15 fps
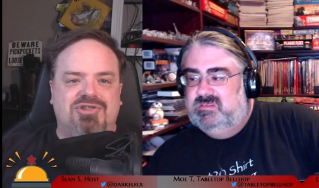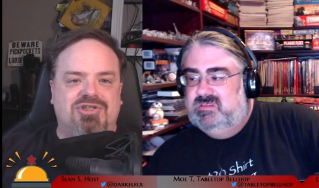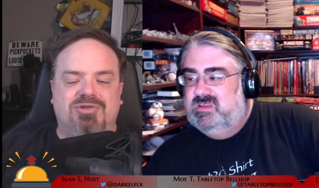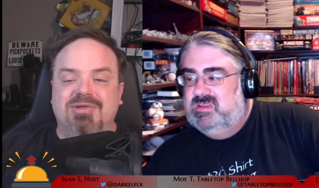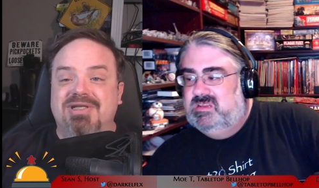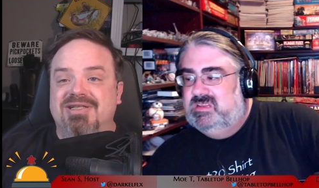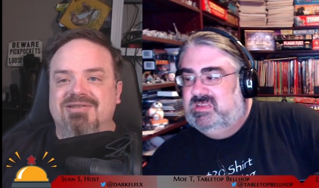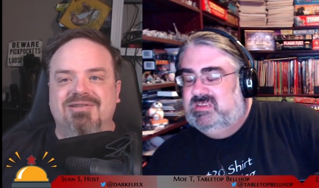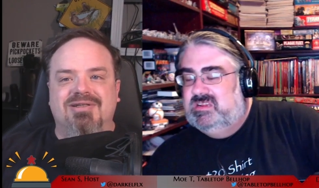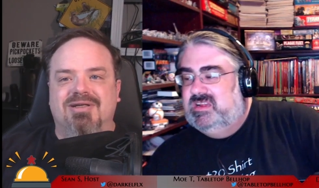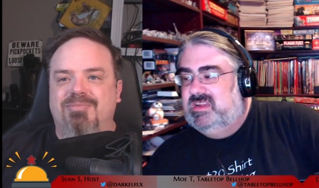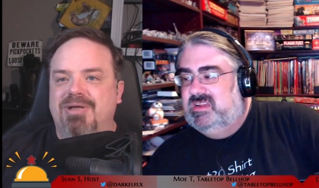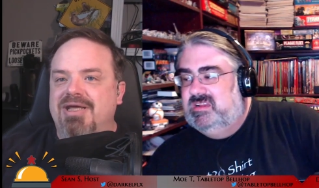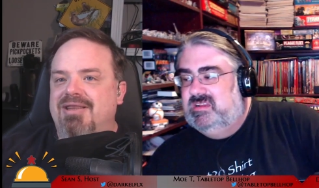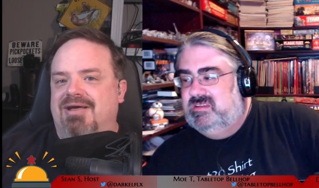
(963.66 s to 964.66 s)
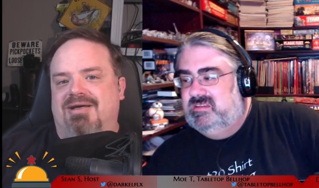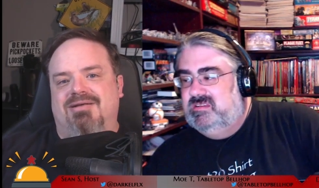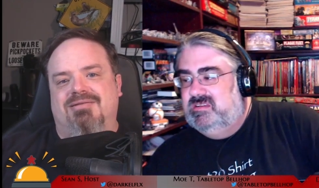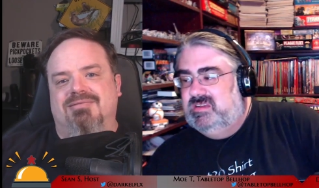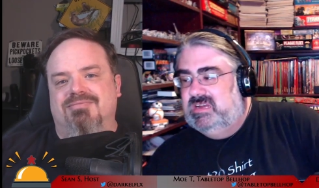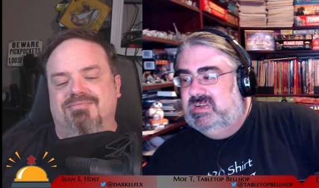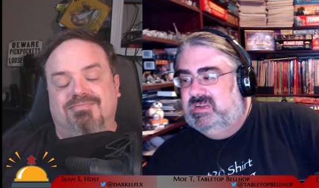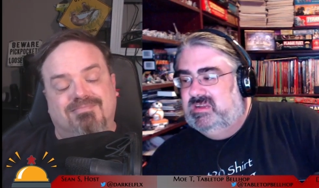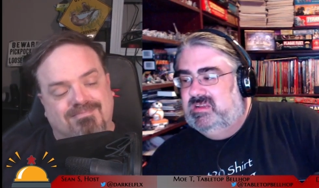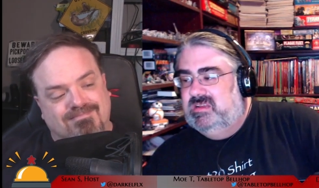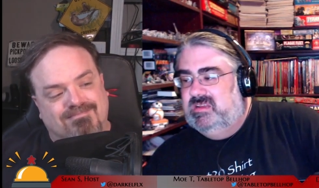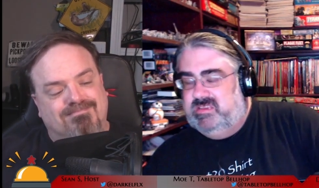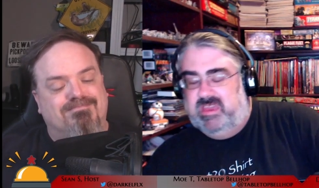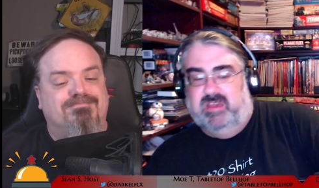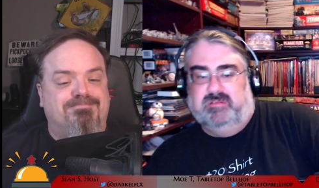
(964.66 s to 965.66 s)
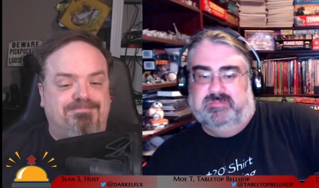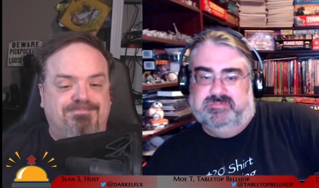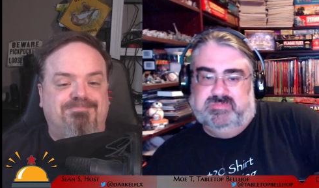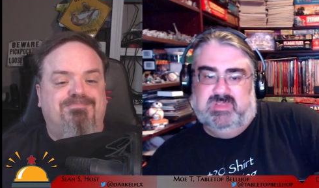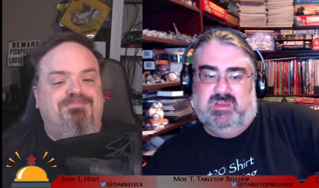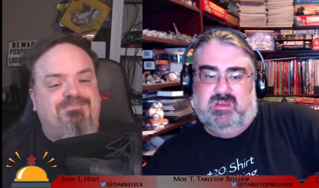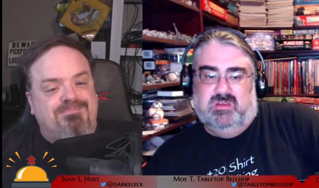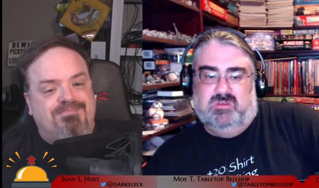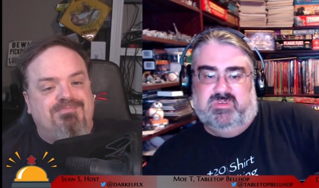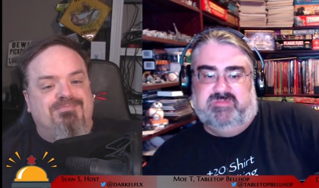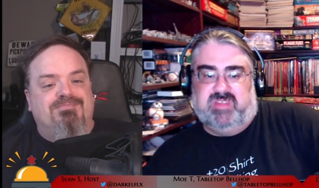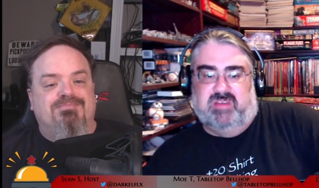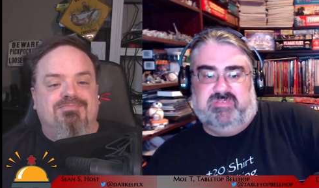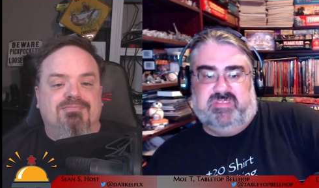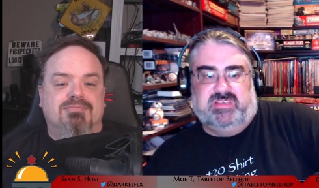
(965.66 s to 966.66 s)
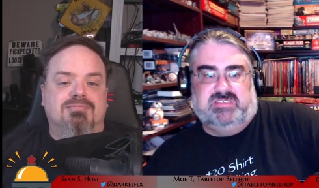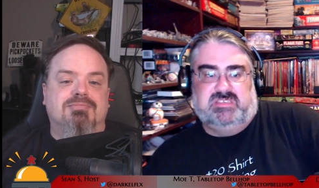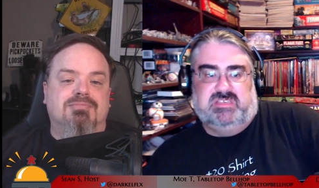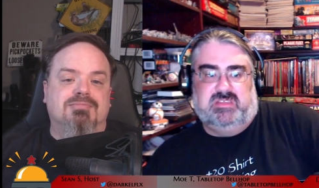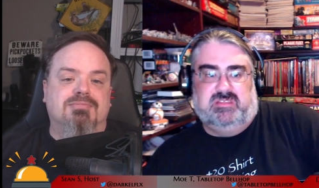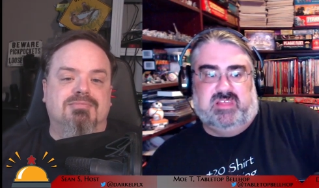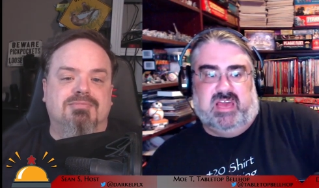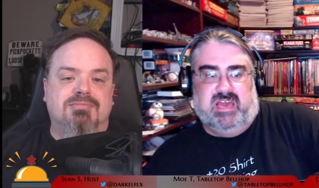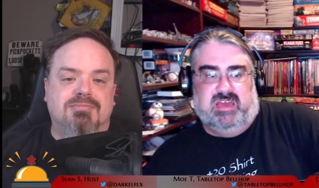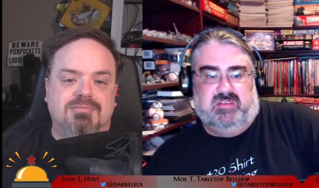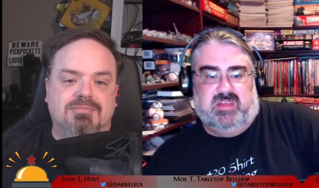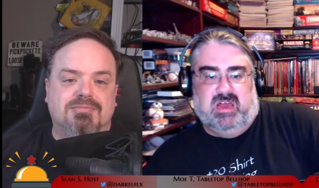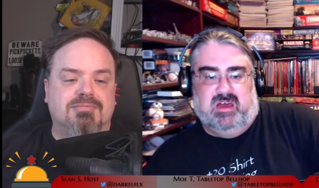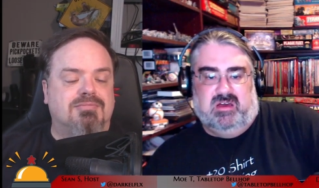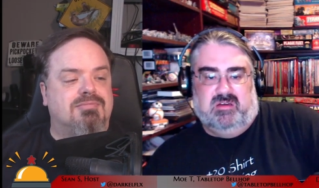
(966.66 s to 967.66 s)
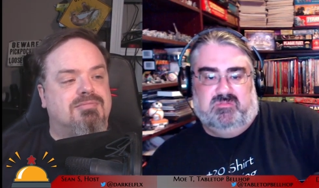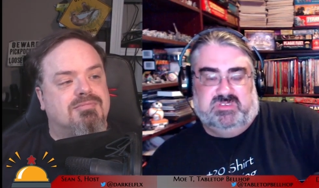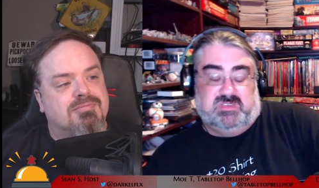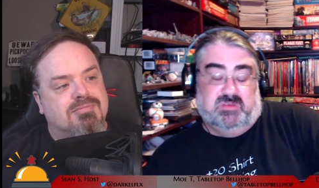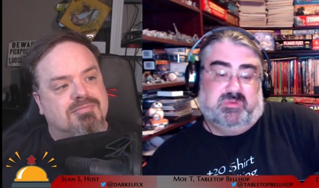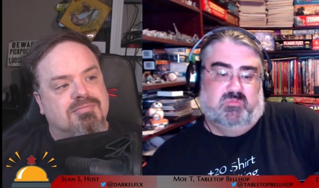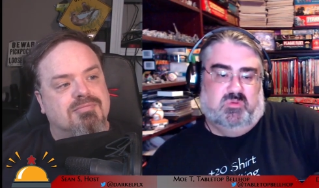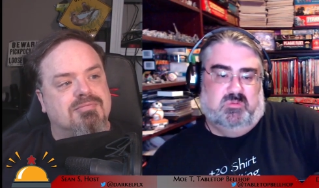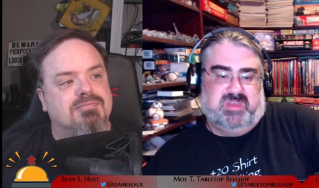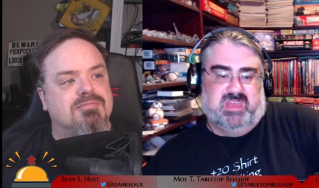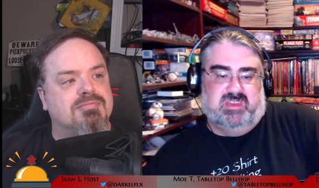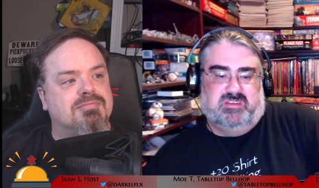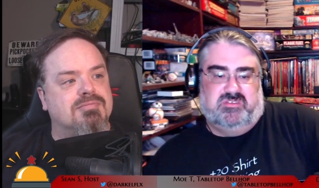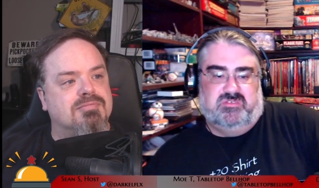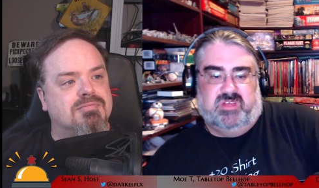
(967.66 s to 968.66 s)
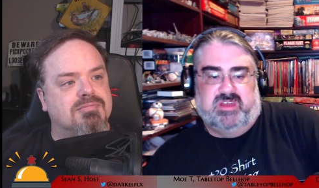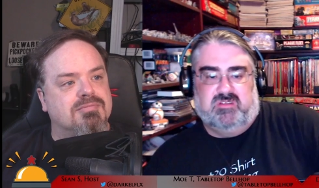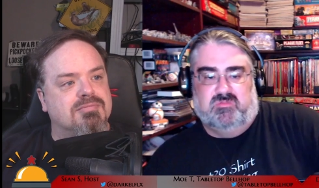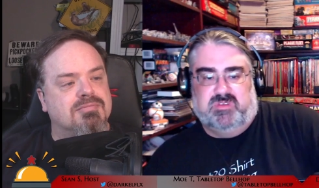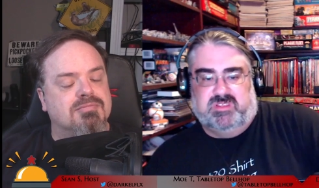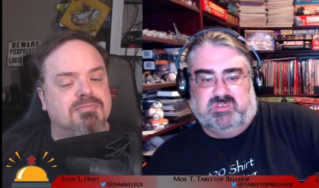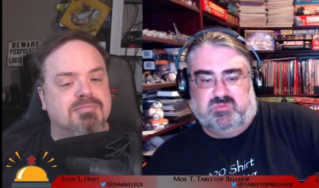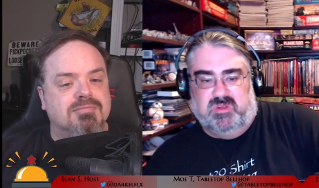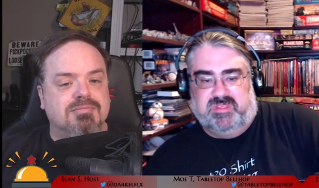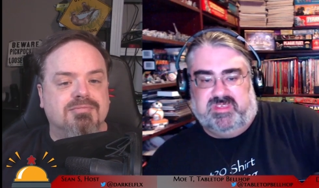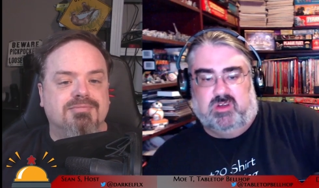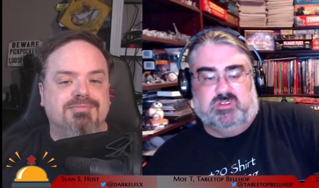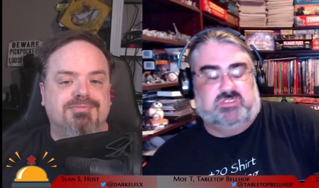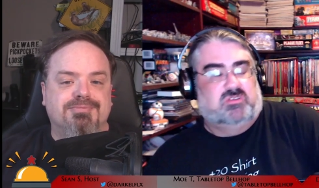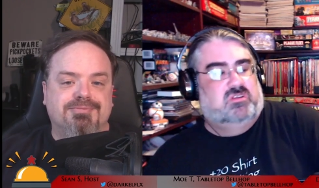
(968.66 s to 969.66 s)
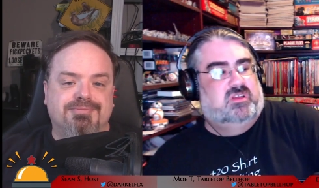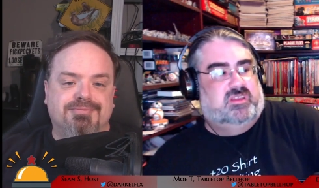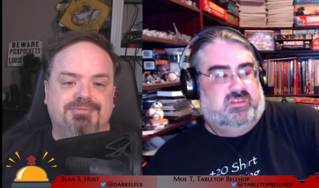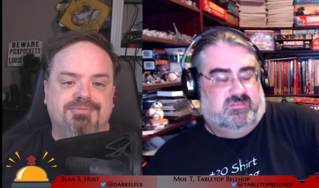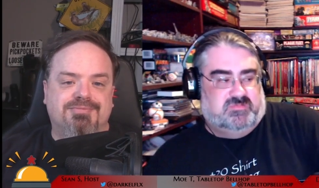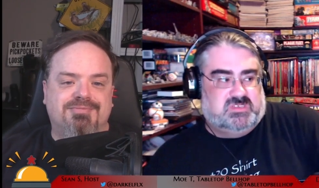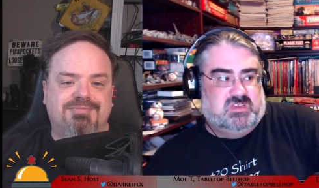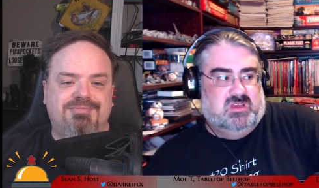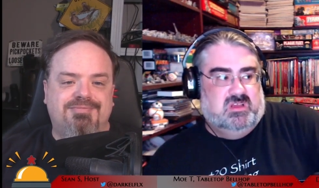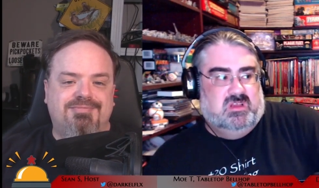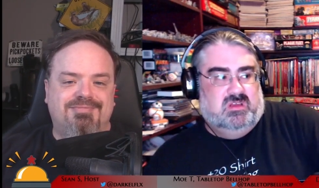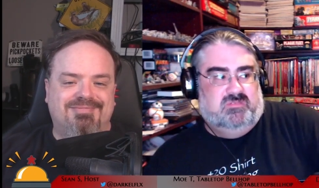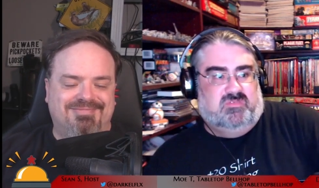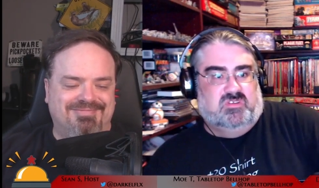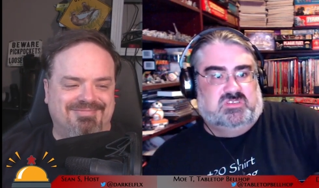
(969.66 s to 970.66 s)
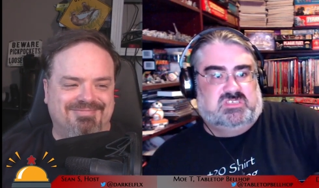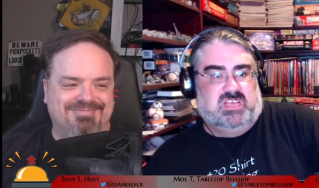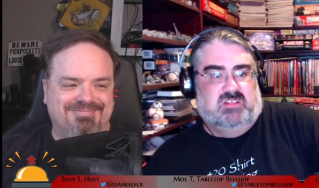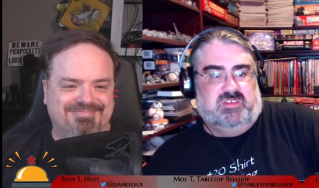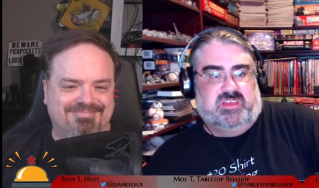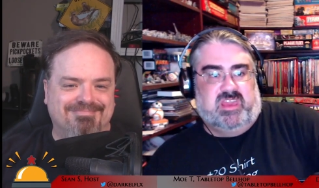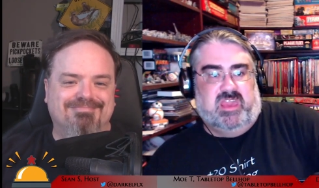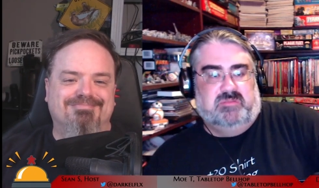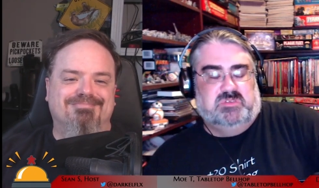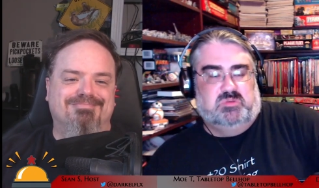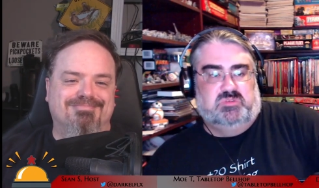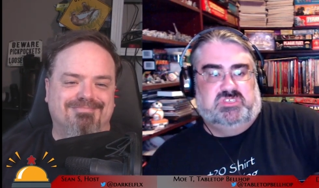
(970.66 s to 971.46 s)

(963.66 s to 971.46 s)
Speaker 1: the street isn't going to pay that.
Speaker 2: Yeah, we've definitely seen that uh, with something we'll be getting to later, with is one of the alternatives for selling games,